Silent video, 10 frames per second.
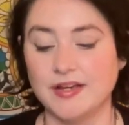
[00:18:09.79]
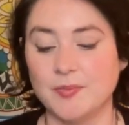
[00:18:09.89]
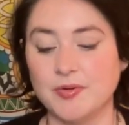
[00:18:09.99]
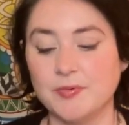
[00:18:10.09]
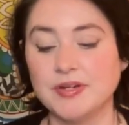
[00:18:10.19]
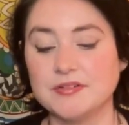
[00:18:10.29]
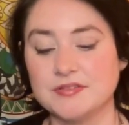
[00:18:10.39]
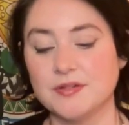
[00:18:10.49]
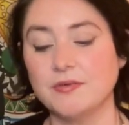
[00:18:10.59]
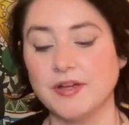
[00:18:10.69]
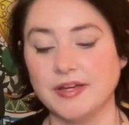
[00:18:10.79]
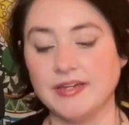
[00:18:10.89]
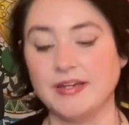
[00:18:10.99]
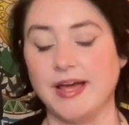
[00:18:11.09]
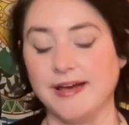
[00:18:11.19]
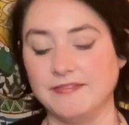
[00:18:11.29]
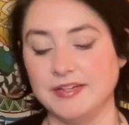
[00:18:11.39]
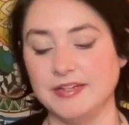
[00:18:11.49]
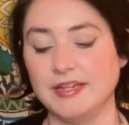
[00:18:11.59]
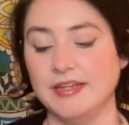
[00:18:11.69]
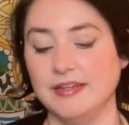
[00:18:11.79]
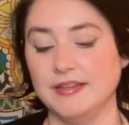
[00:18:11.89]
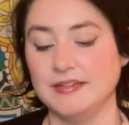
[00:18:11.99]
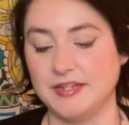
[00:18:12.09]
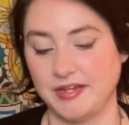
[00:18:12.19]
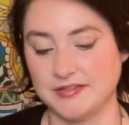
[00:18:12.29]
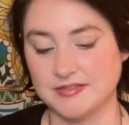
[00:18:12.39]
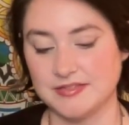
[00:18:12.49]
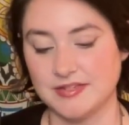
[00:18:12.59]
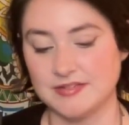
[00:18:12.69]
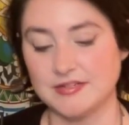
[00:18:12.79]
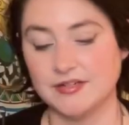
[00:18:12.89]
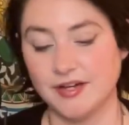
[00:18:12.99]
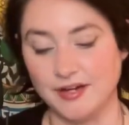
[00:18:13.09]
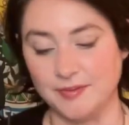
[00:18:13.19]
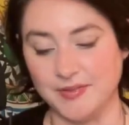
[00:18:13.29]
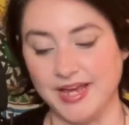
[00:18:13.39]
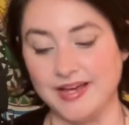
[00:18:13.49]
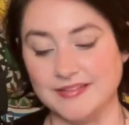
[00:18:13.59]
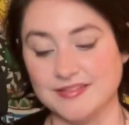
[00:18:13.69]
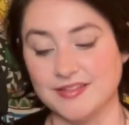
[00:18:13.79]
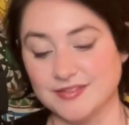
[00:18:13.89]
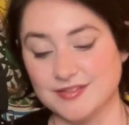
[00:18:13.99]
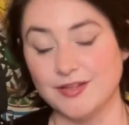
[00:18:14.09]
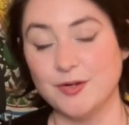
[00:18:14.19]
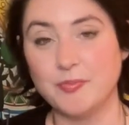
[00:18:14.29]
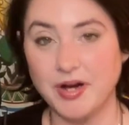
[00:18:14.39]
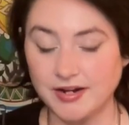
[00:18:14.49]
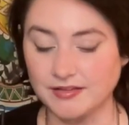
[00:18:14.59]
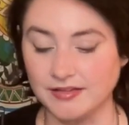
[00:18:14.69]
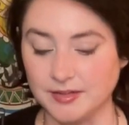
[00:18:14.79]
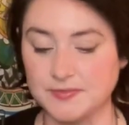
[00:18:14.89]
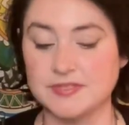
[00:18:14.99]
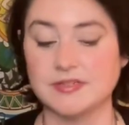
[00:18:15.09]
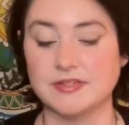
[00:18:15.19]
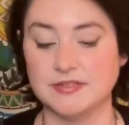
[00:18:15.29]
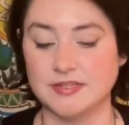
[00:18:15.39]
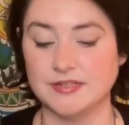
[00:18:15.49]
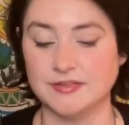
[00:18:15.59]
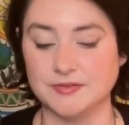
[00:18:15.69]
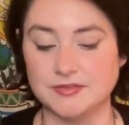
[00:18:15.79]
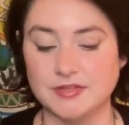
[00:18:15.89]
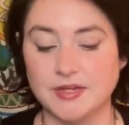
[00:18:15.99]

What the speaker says: but we are so lucky to have it in the days to come as the slow apocalypse continues.